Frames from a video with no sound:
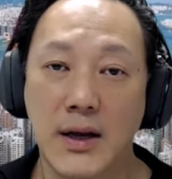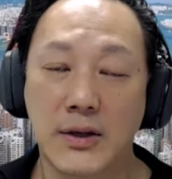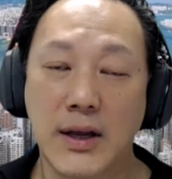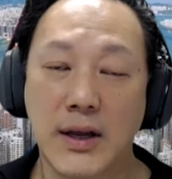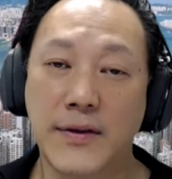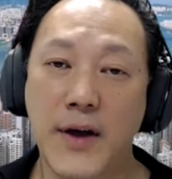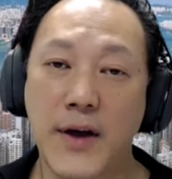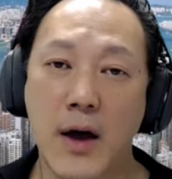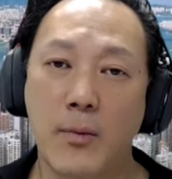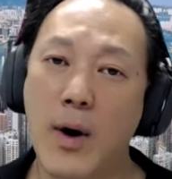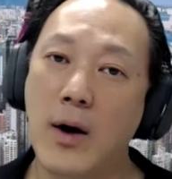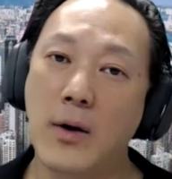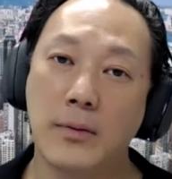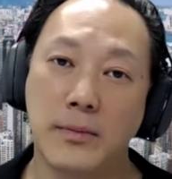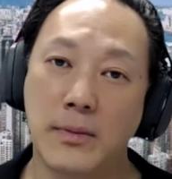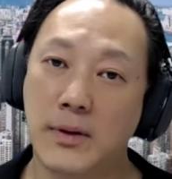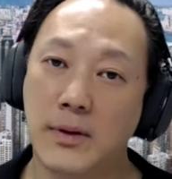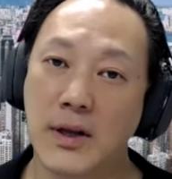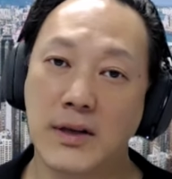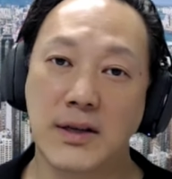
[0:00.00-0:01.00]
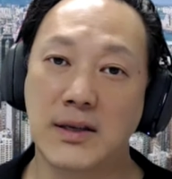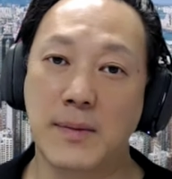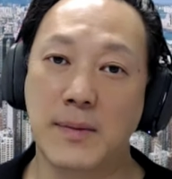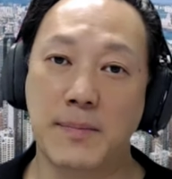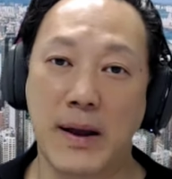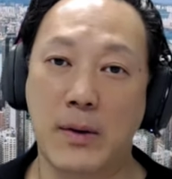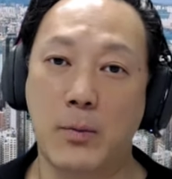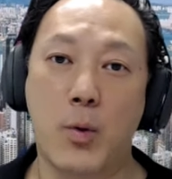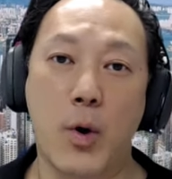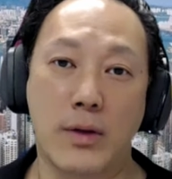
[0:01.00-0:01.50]
They thought, well, this is a
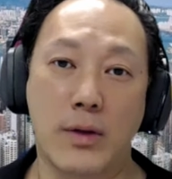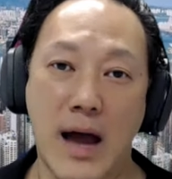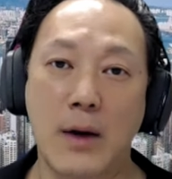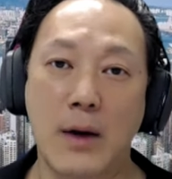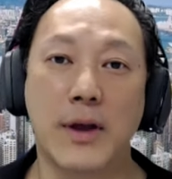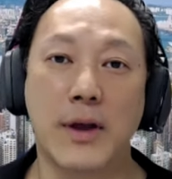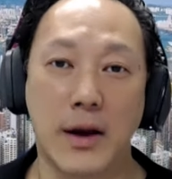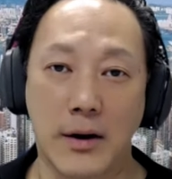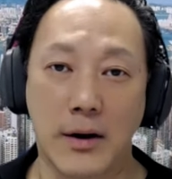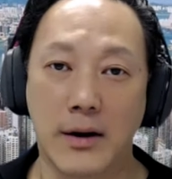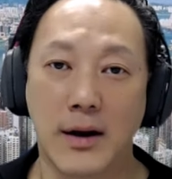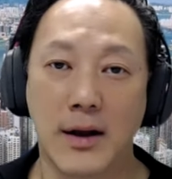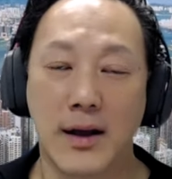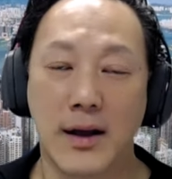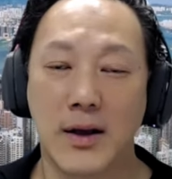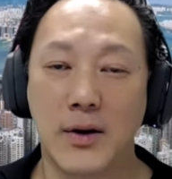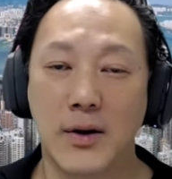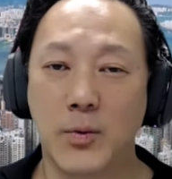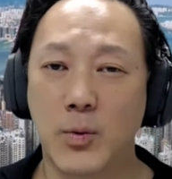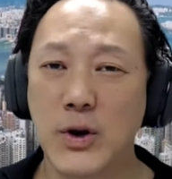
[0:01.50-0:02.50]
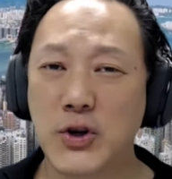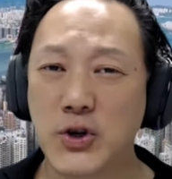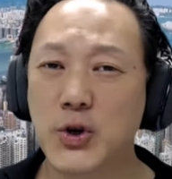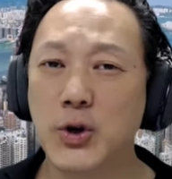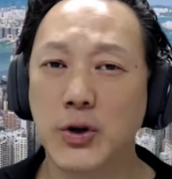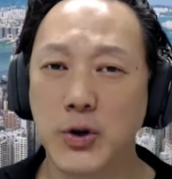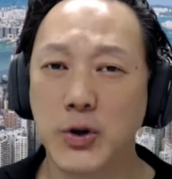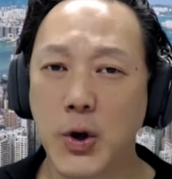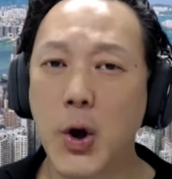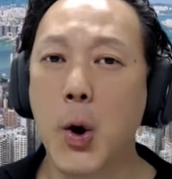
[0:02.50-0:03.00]
big world out there we
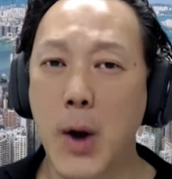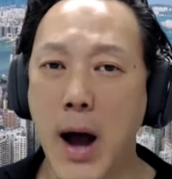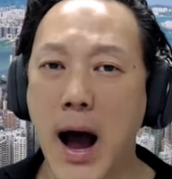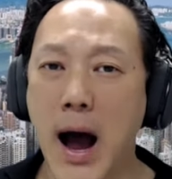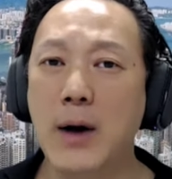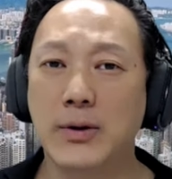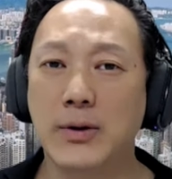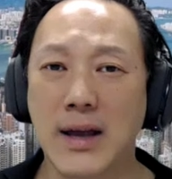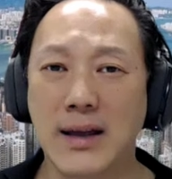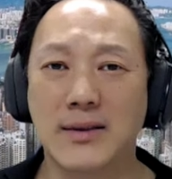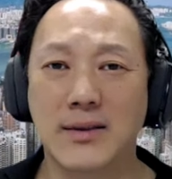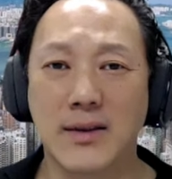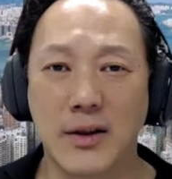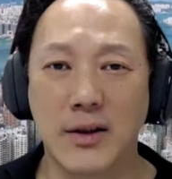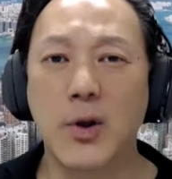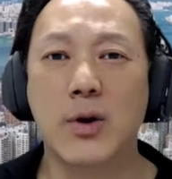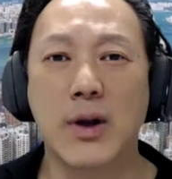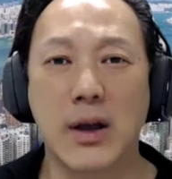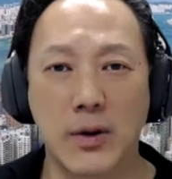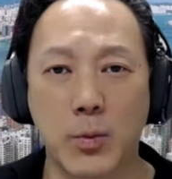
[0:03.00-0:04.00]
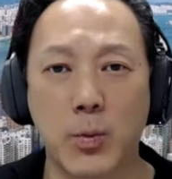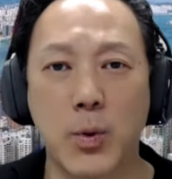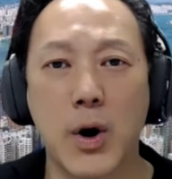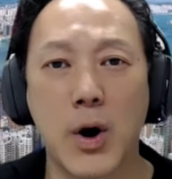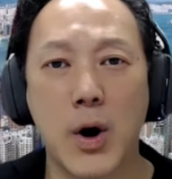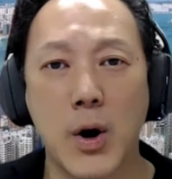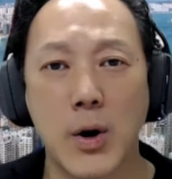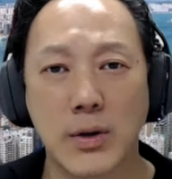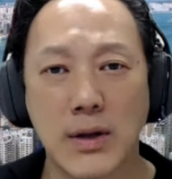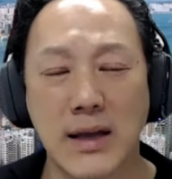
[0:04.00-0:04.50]
should go out and look at the
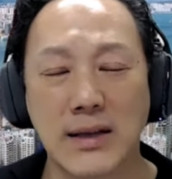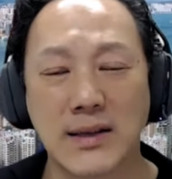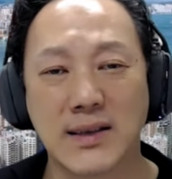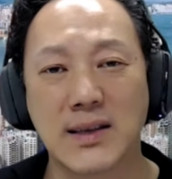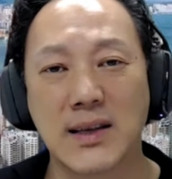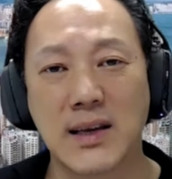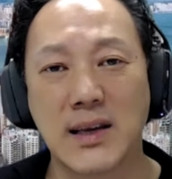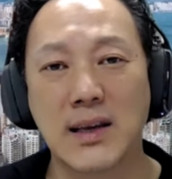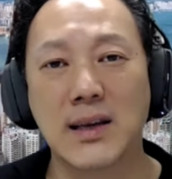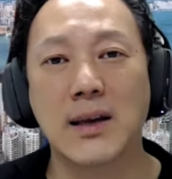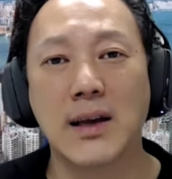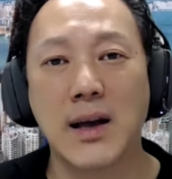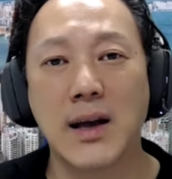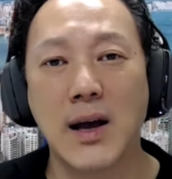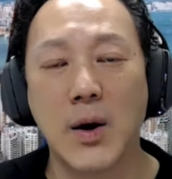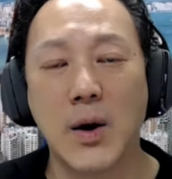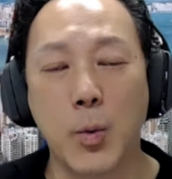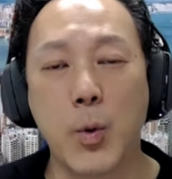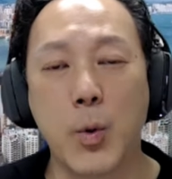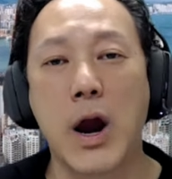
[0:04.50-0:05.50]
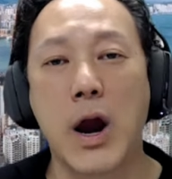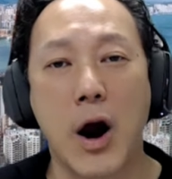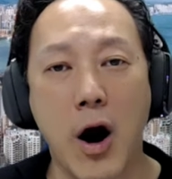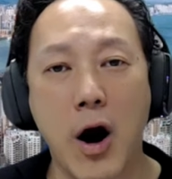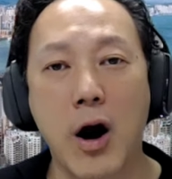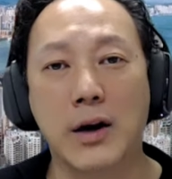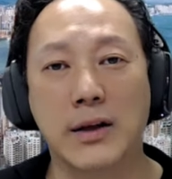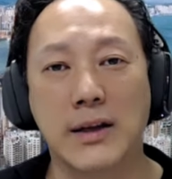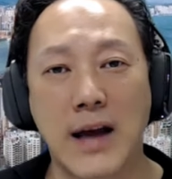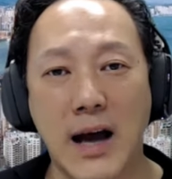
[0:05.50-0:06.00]
world and see where
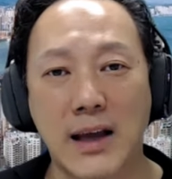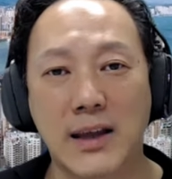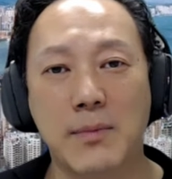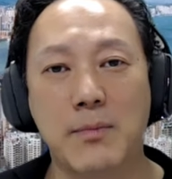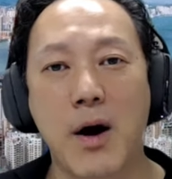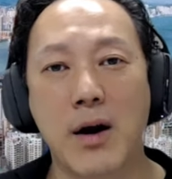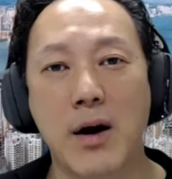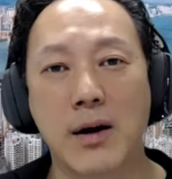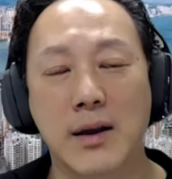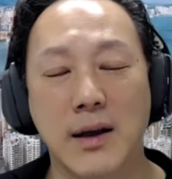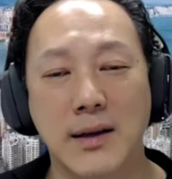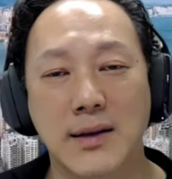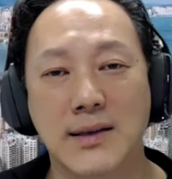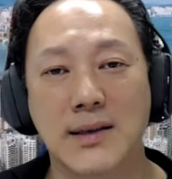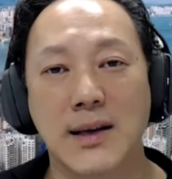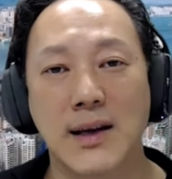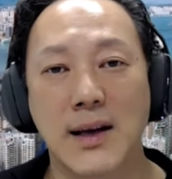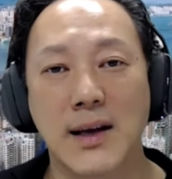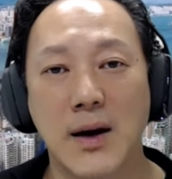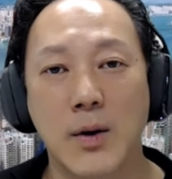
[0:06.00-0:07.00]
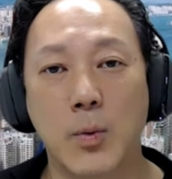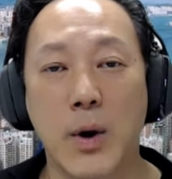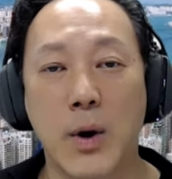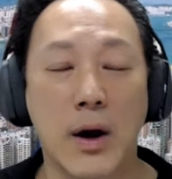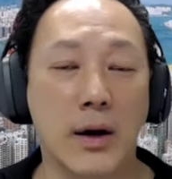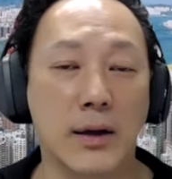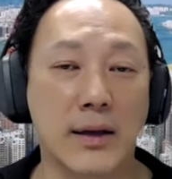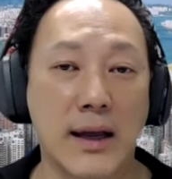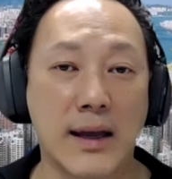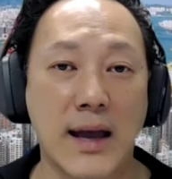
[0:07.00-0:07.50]
are the other markets
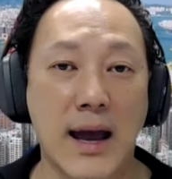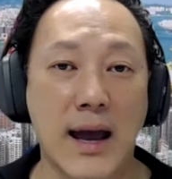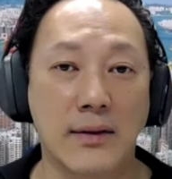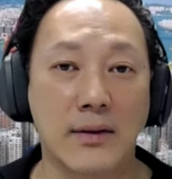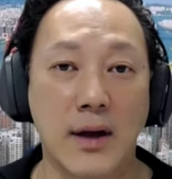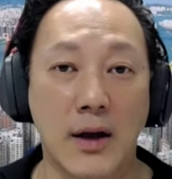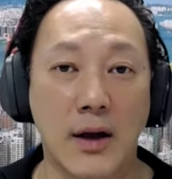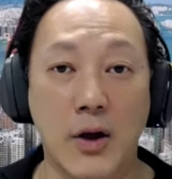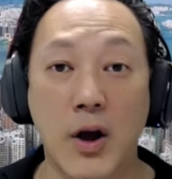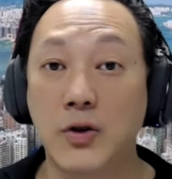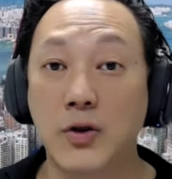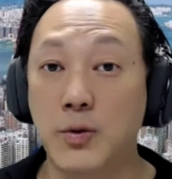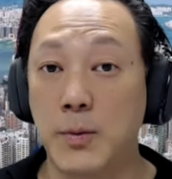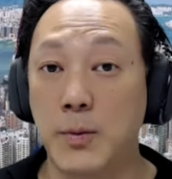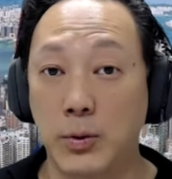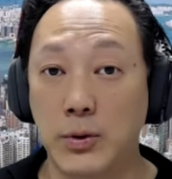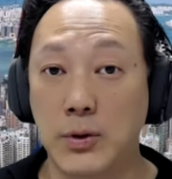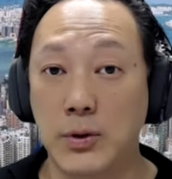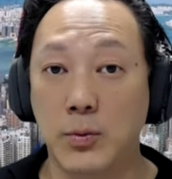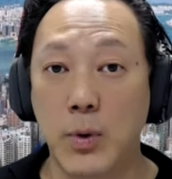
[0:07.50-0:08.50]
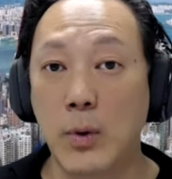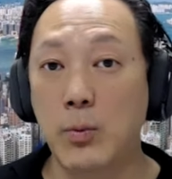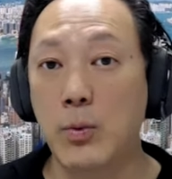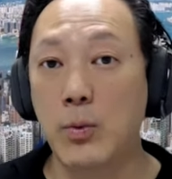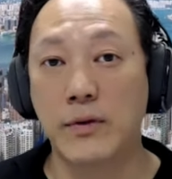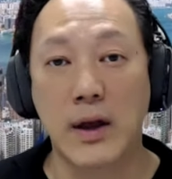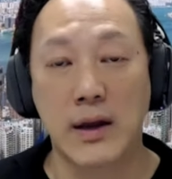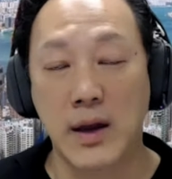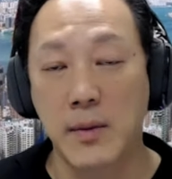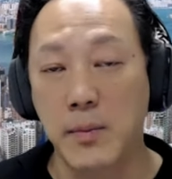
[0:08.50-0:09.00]
where they can uh, contribute, where
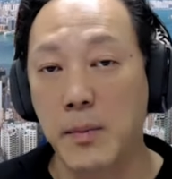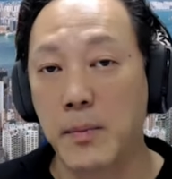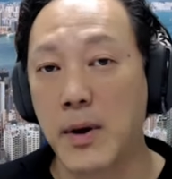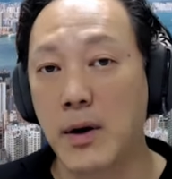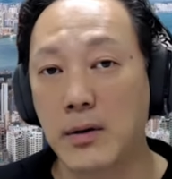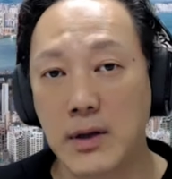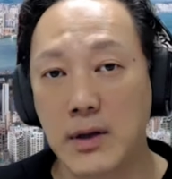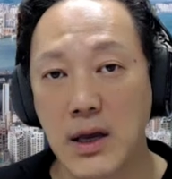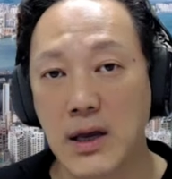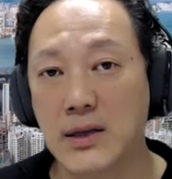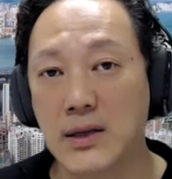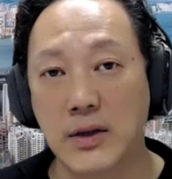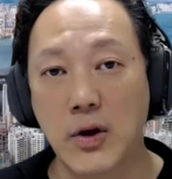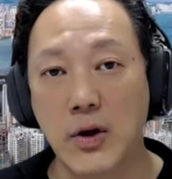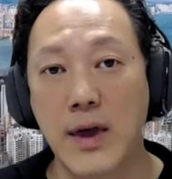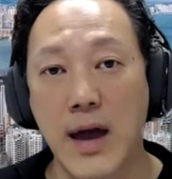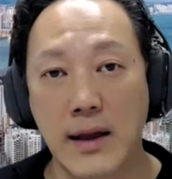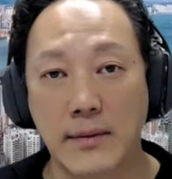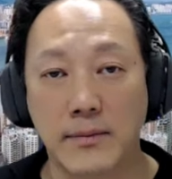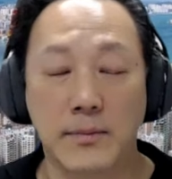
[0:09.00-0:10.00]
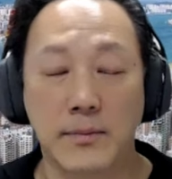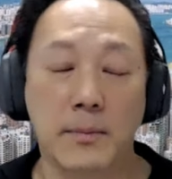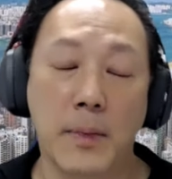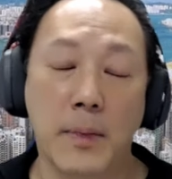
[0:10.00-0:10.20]
with their capabilities and all that.